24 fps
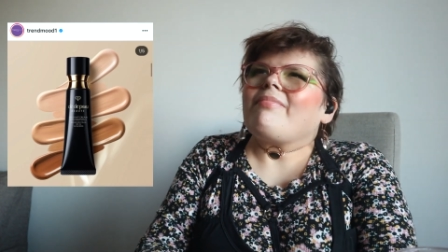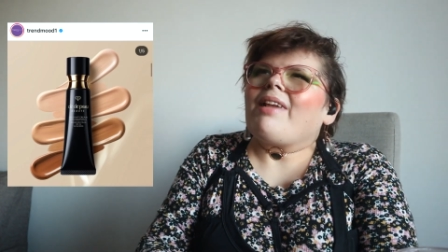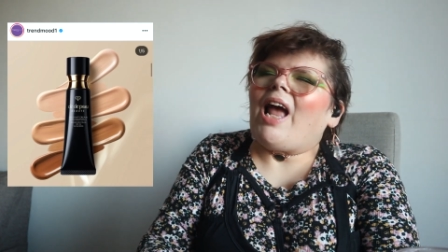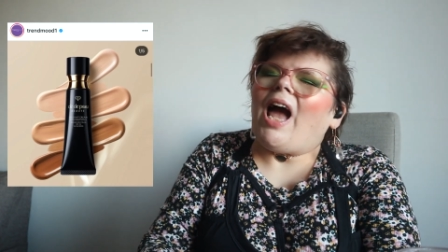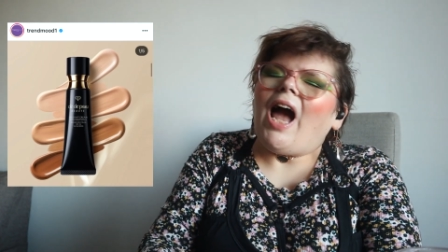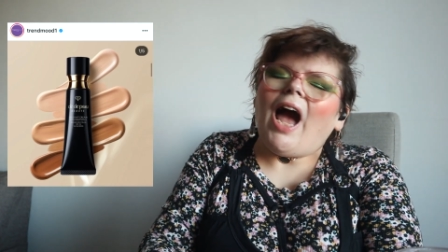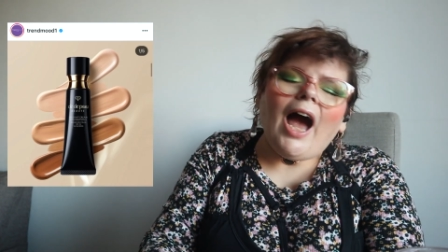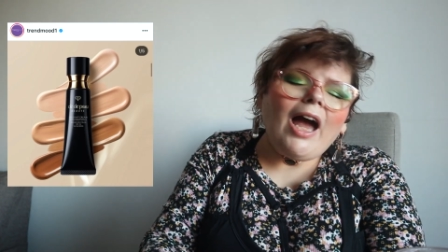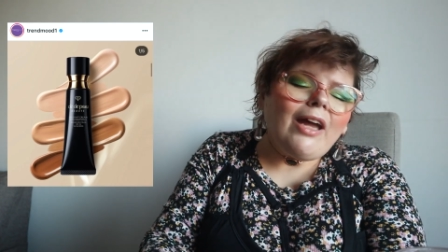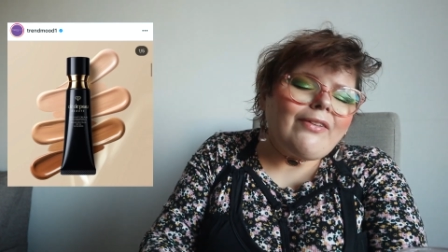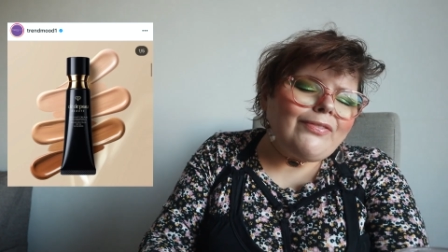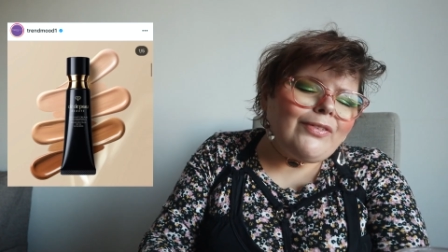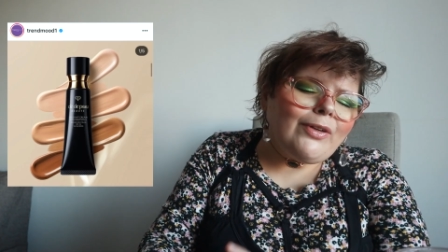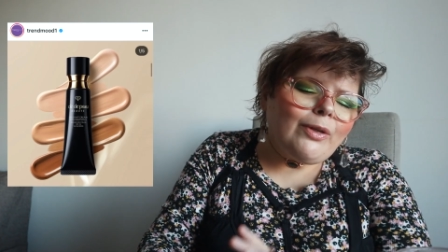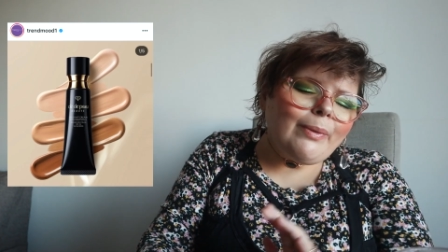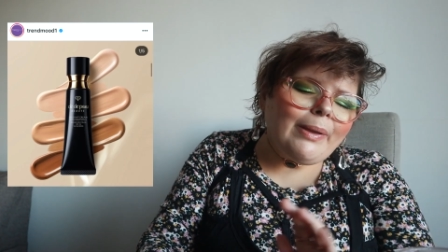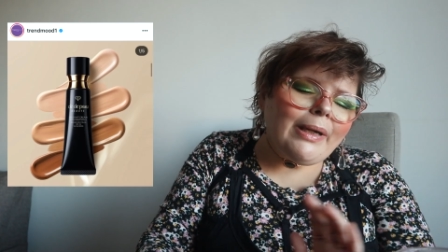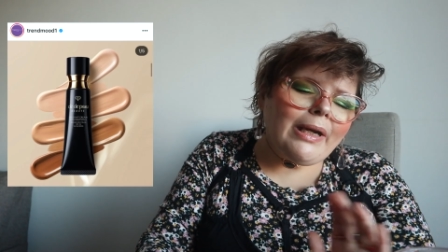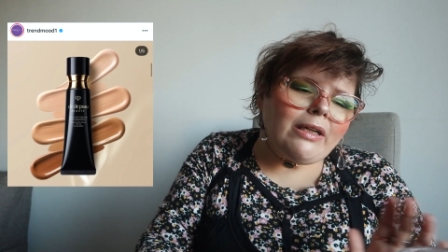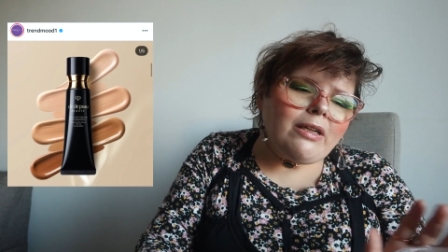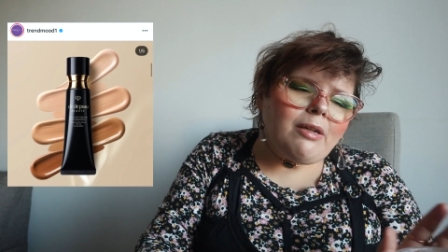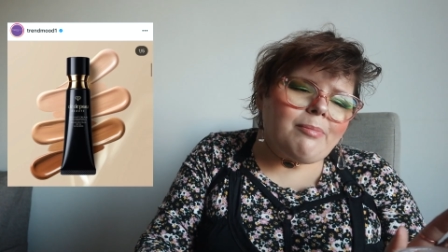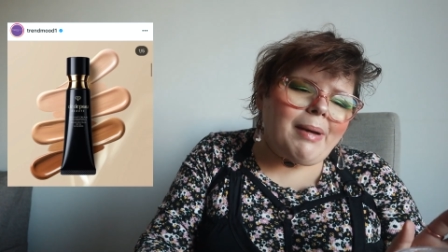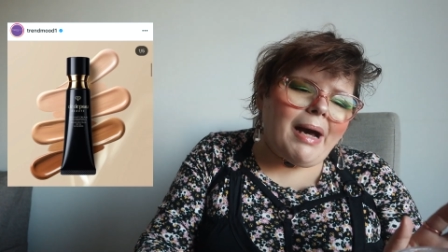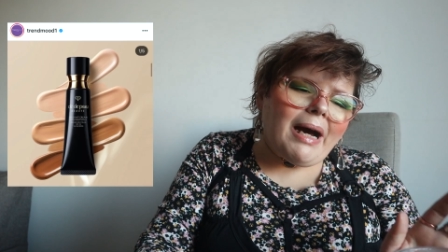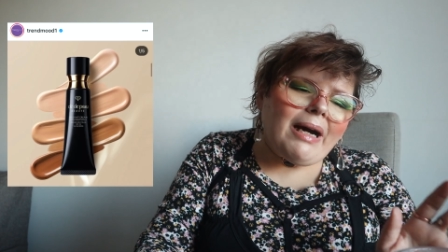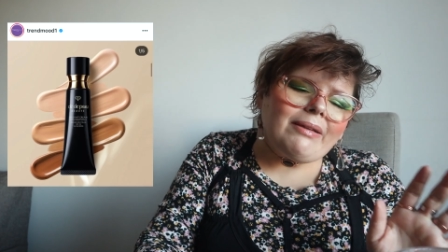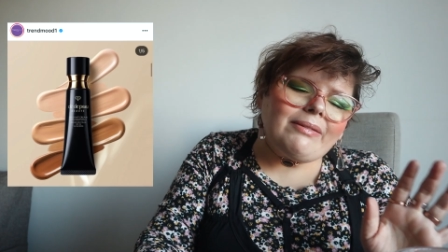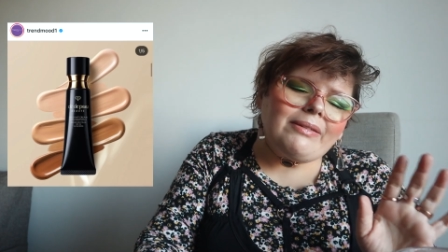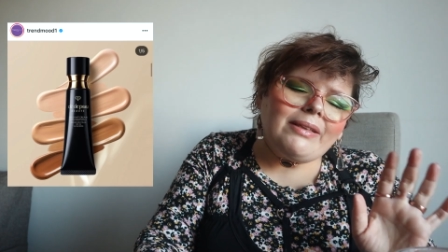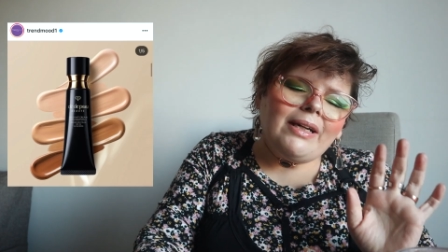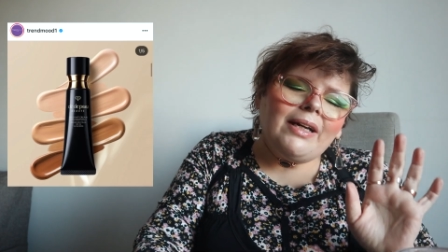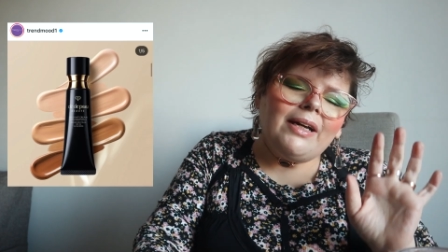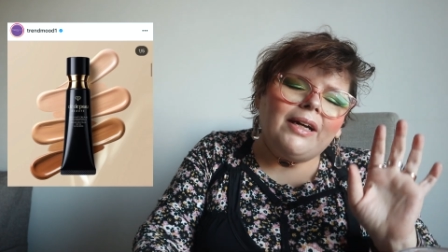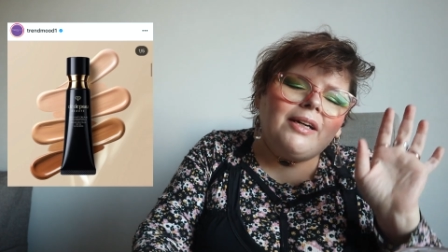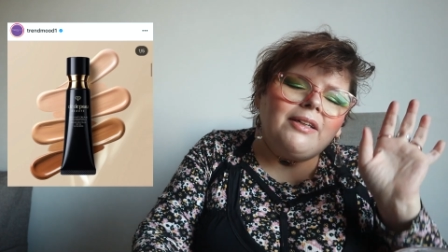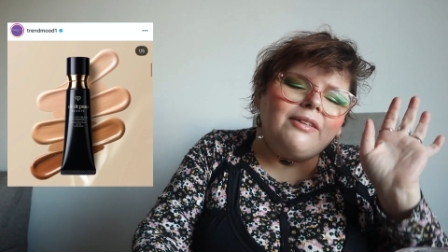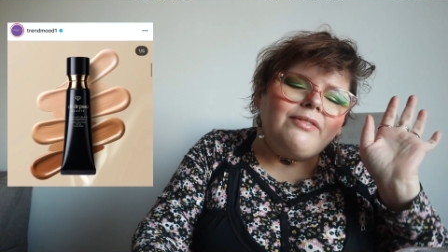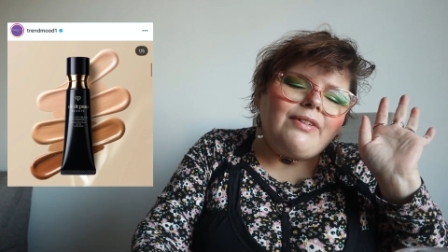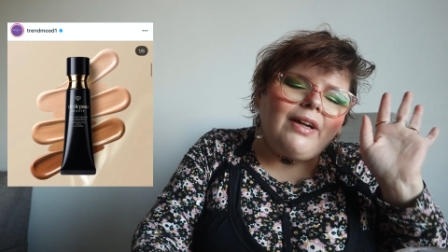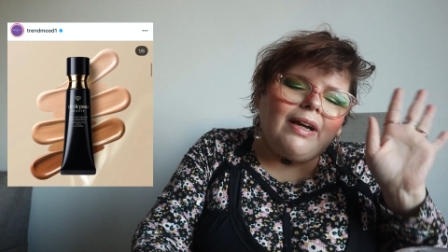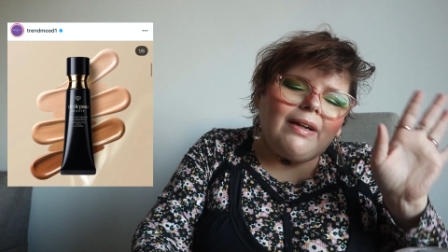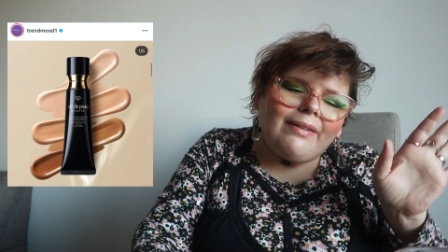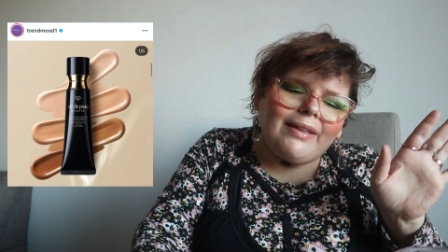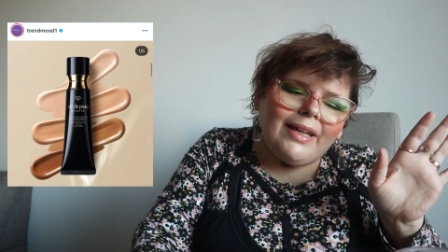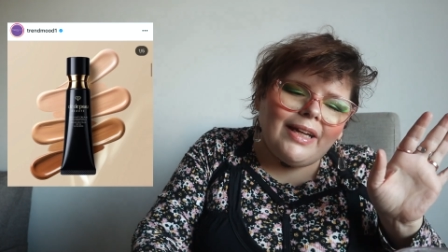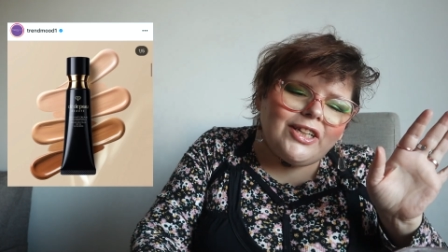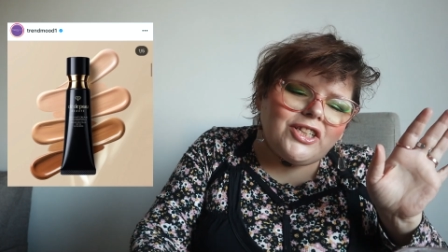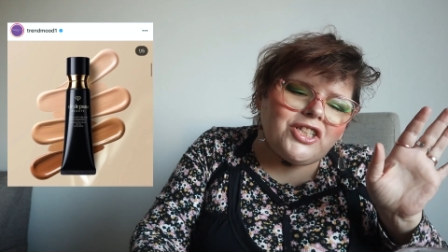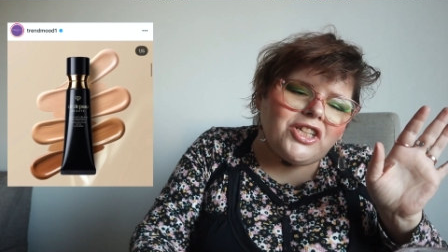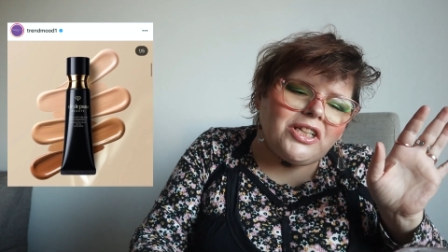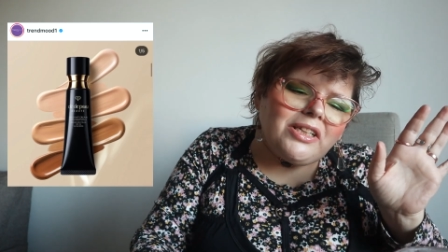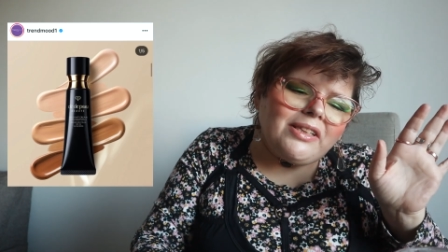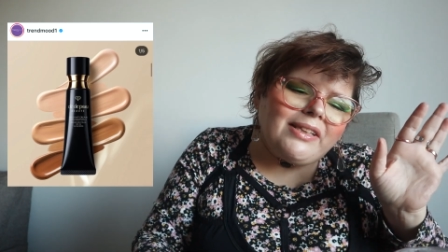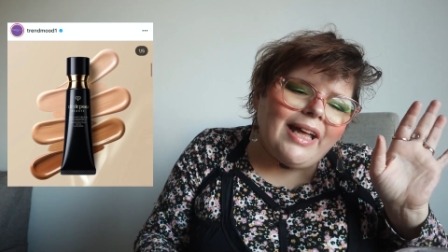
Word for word: I feel weird about foundation